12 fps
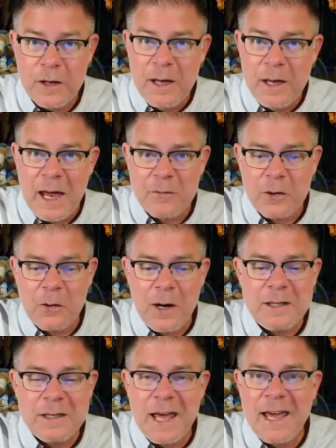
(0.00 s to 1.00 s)
Have a
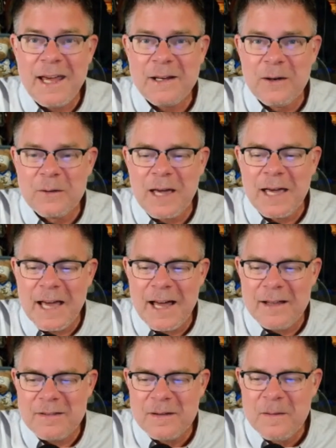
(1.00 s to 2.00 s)
great day. Okay,
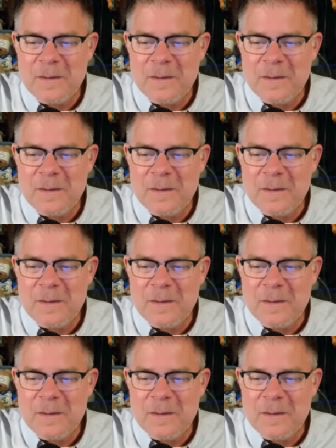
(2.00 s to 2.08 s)
guys?